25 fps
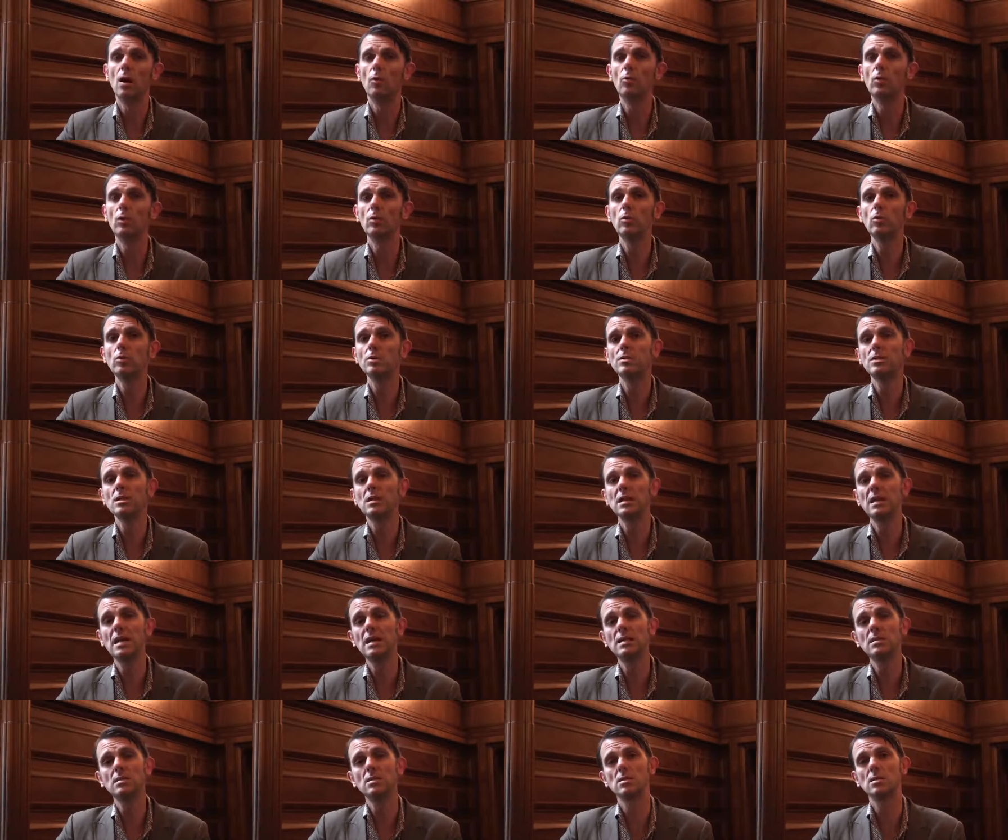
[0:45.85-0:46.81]
and we'll look at a
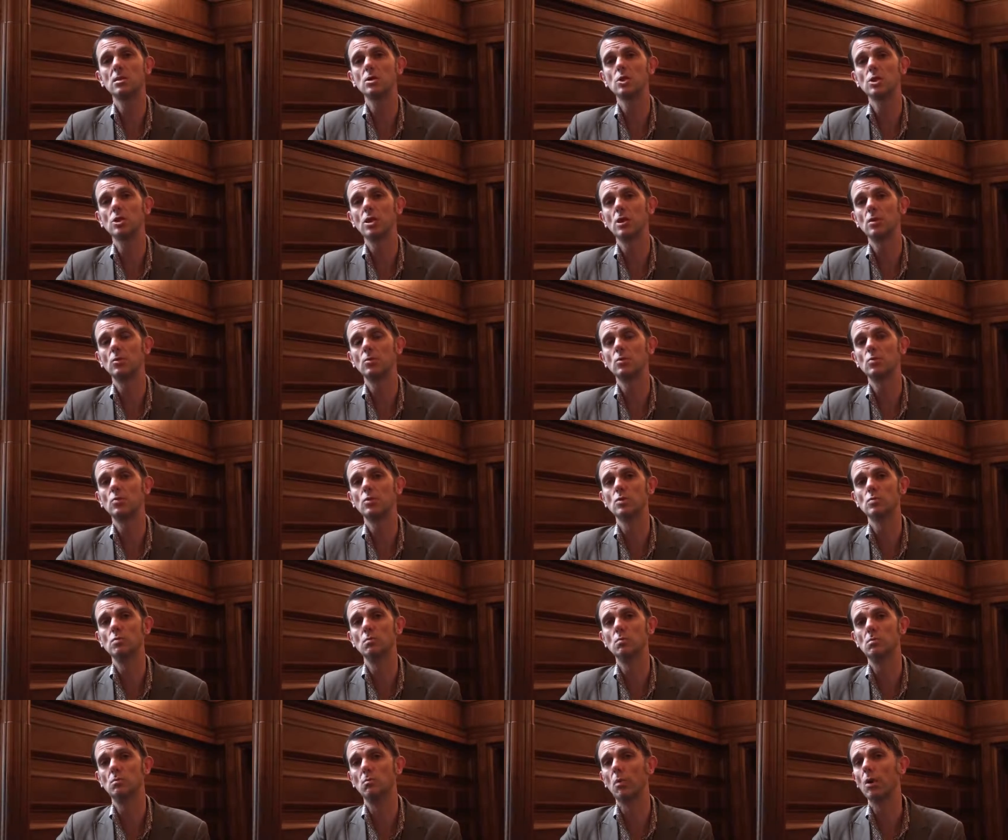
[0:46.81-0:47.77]
case that
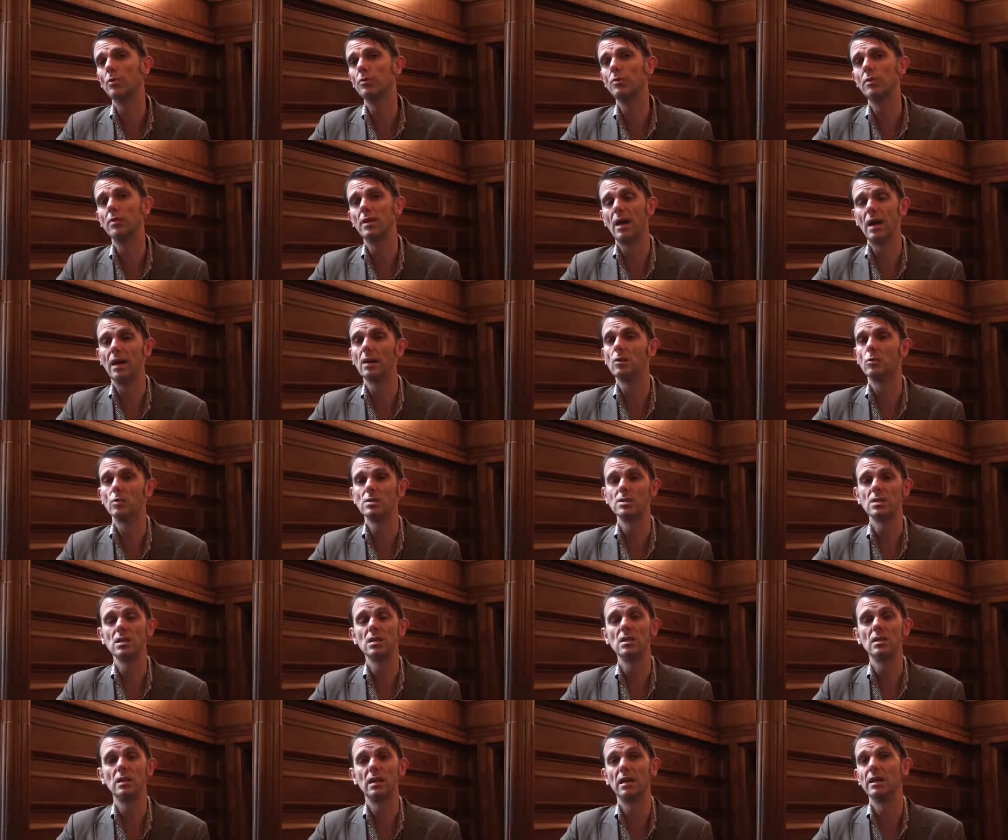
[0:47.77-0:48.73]
shows modern
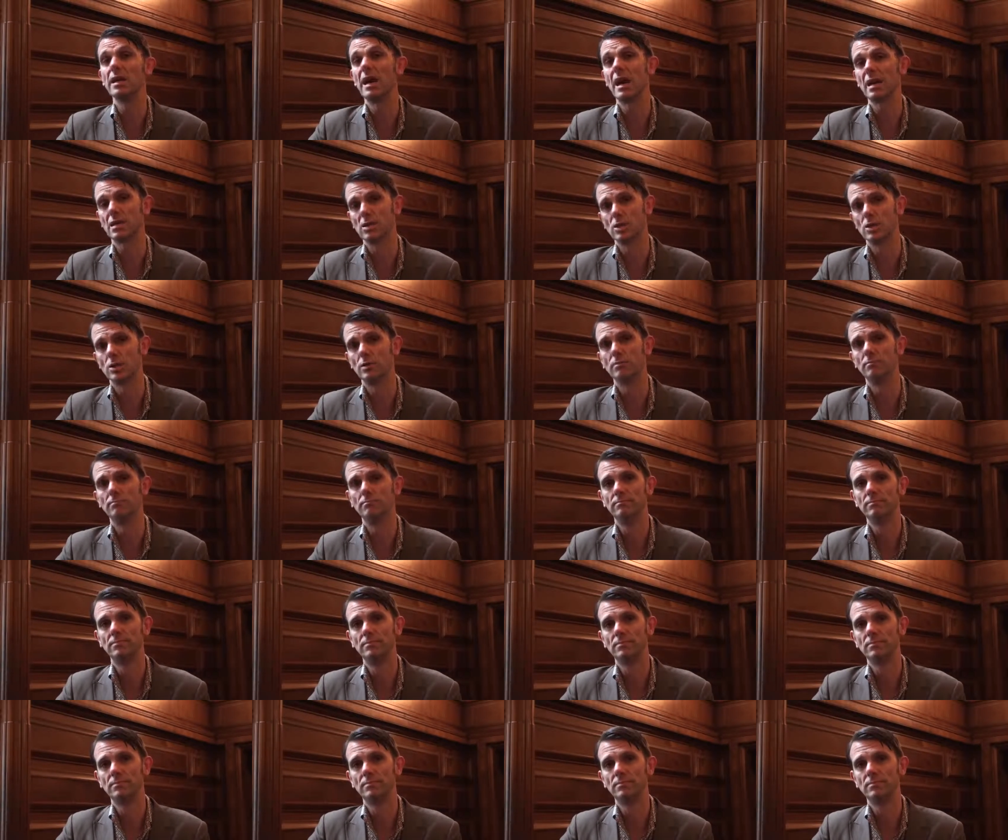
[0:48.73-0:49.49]
equity in action.